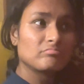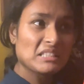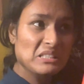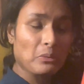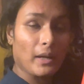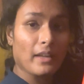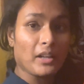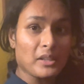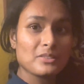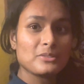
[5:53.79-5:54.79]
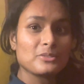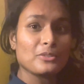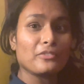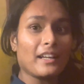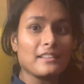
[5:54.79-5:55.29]
is what I've understood
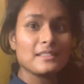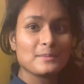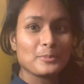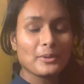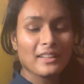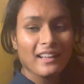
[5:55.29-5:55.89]
so far in this book.